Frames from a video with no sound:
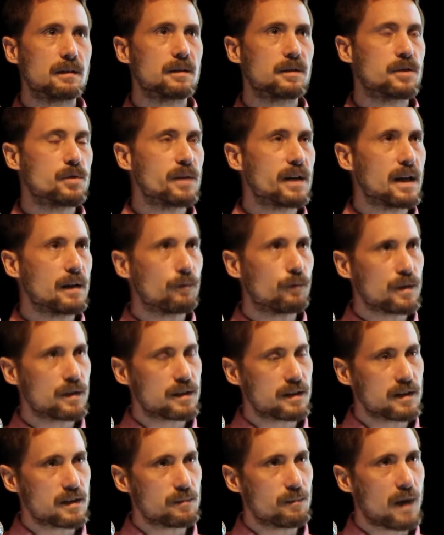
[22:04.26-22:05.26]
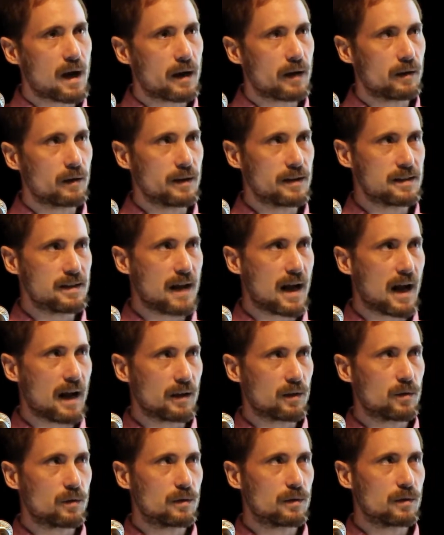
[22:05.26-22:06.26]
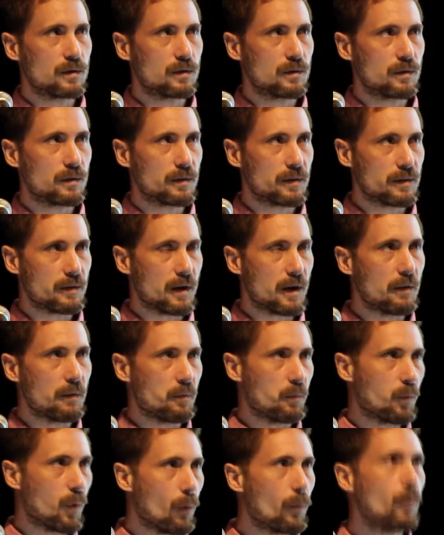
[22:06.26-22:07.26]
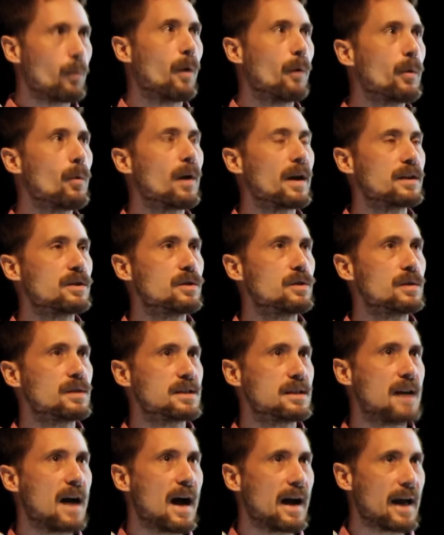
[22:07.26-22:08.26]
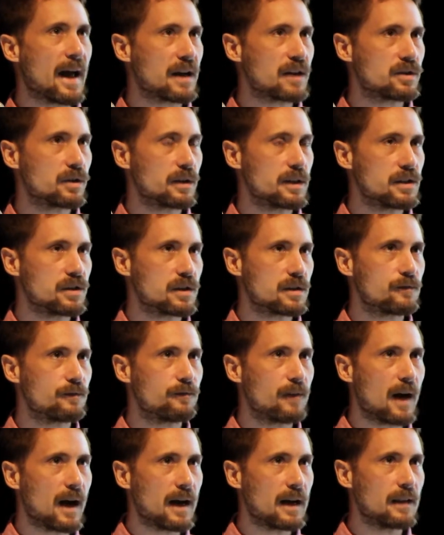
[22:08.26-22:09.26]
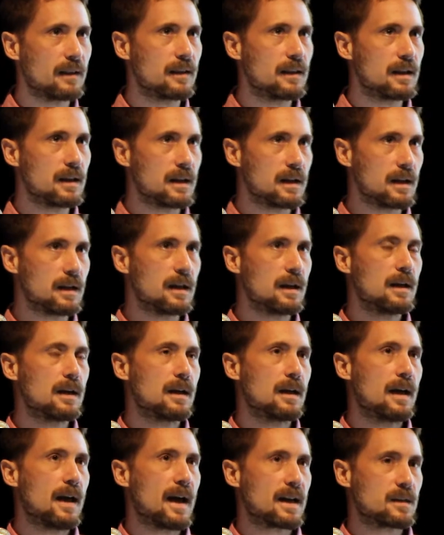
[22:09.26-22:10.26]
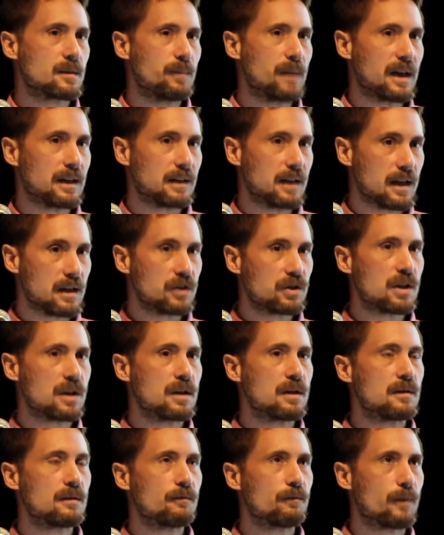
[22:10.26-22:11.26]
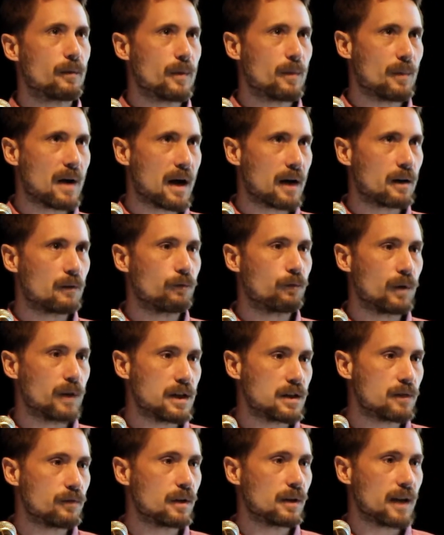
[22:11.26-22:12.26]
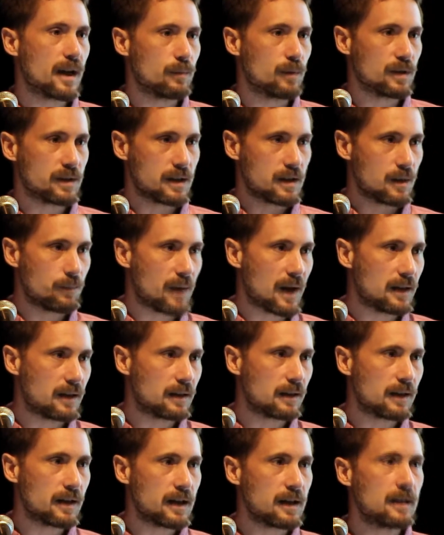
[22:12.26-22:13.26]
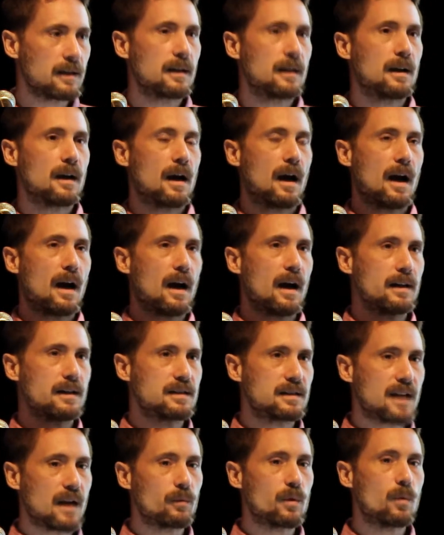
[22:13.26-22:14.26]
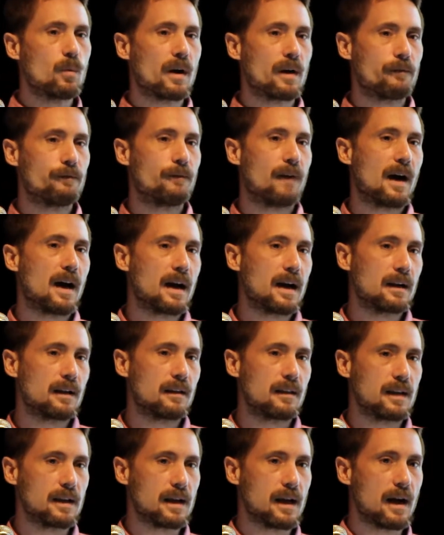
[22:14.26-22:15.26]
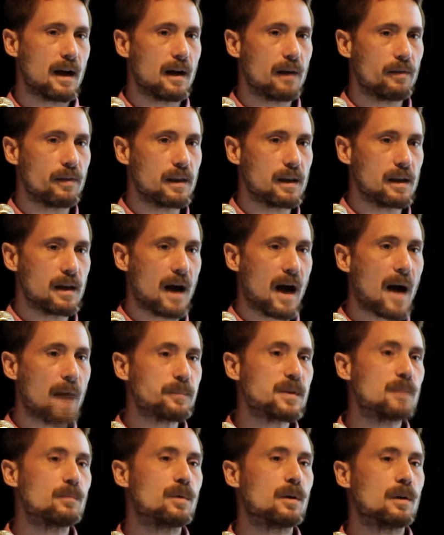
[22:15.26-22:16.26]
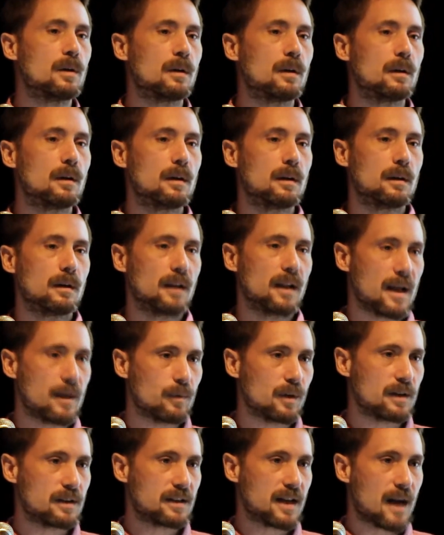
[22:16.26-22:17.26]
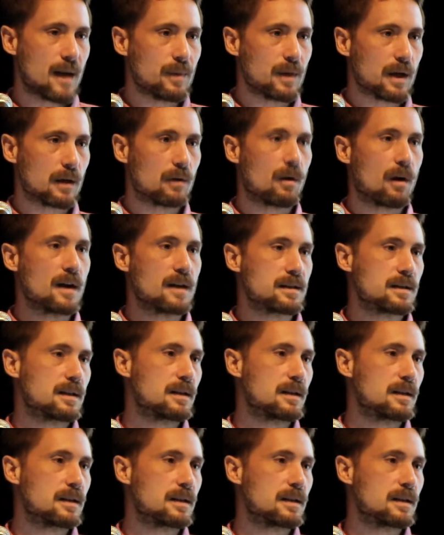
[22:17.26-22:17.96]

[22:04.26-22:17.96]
Doing inference in this model is not, what we want to do is not actually just find the expectation from the model for each of the labels independently. Instead, we want to find the optimal label assignment across the